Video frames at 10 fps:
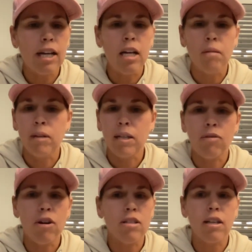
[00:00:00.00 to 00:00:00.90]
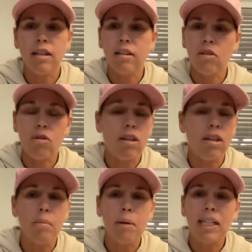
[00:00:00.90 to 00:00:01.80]
as far as like you're
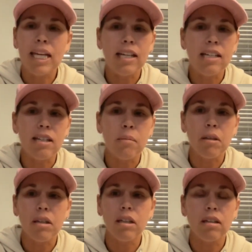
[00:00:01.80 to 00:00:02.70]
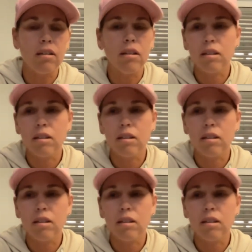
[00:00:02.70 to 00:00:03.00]
thinking about getting something